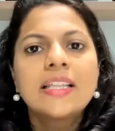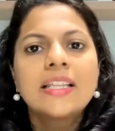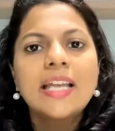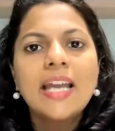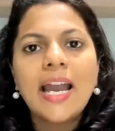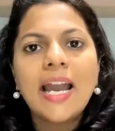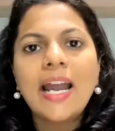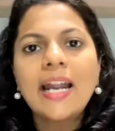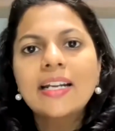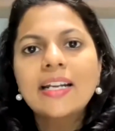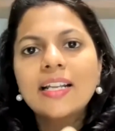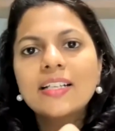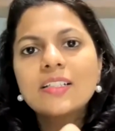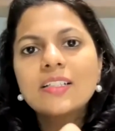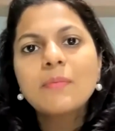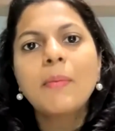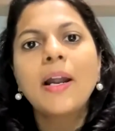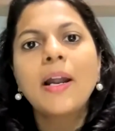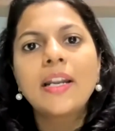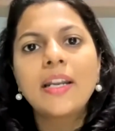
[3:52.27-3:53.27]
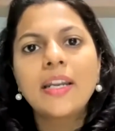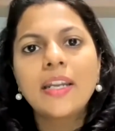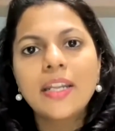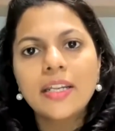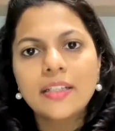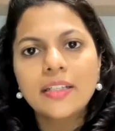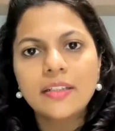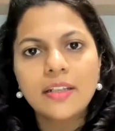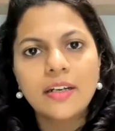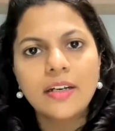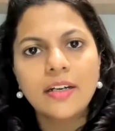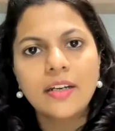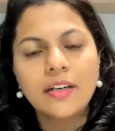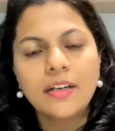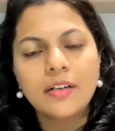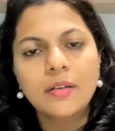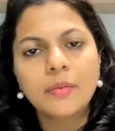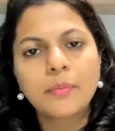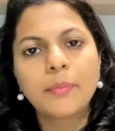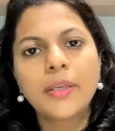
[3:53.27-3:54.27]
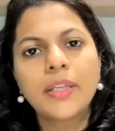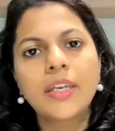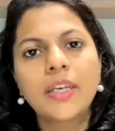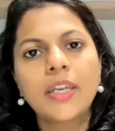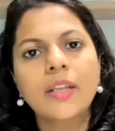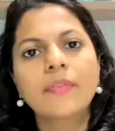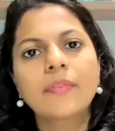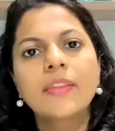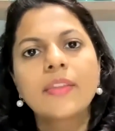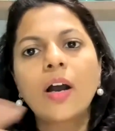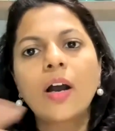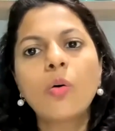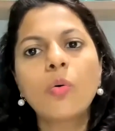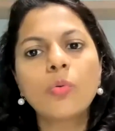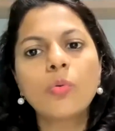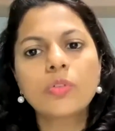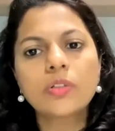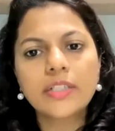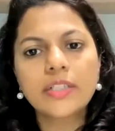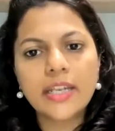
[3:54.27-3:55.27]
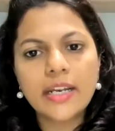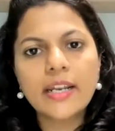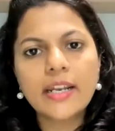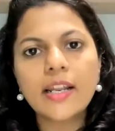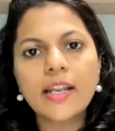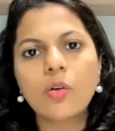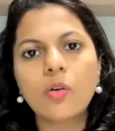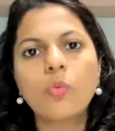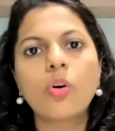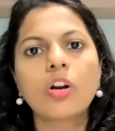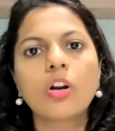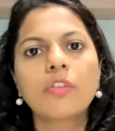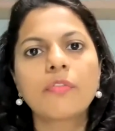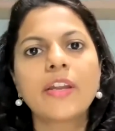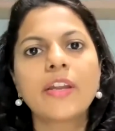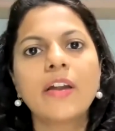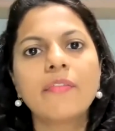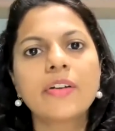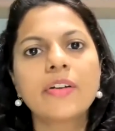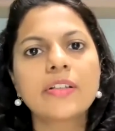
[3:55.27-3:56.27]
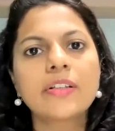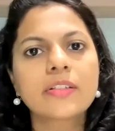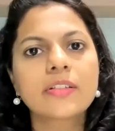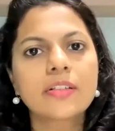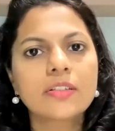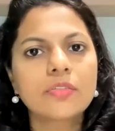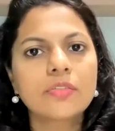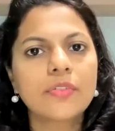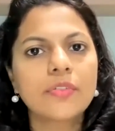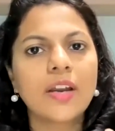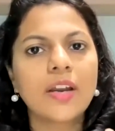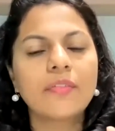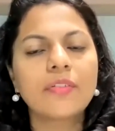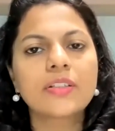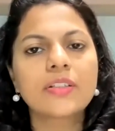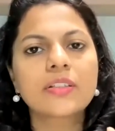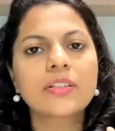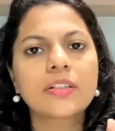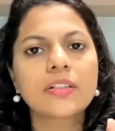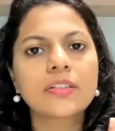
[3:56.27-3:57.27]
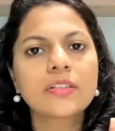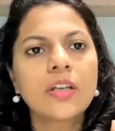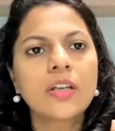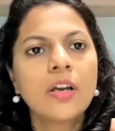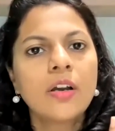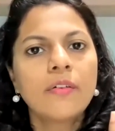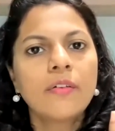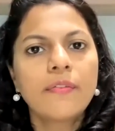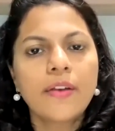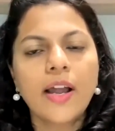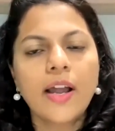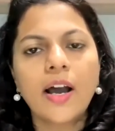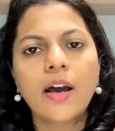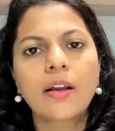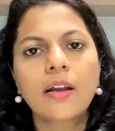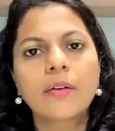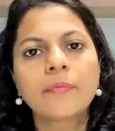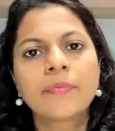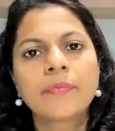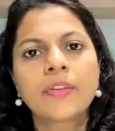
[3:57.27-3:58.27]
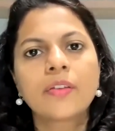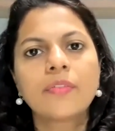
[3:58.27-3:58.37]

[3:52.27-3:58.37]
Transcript: they act as a binding ingredient, meaning now, till now, what we have discussed, we have discussed flour,